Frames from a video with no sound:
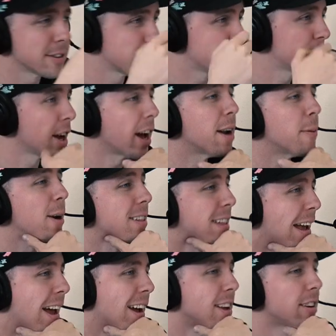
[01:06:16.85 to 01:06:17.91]
let's chat about
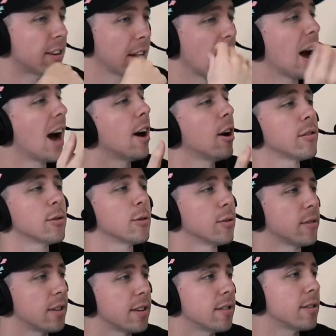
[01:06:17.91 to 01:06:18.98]
that. Yeah. I
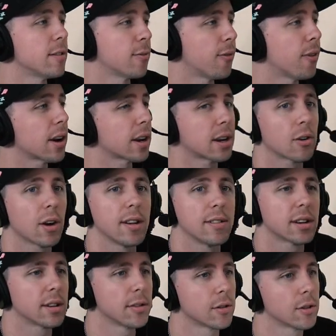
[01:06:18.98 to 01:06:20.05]
also this is fucking
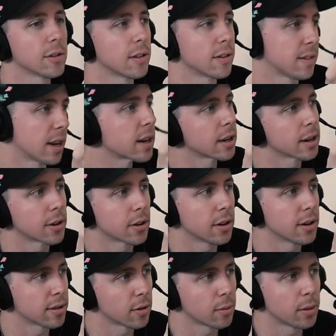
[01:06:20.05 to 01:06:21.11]
crazy because you're the second girl
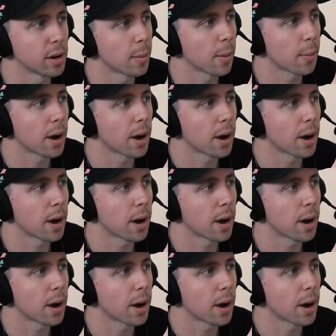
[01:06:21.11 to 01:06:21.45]
that's ever been on my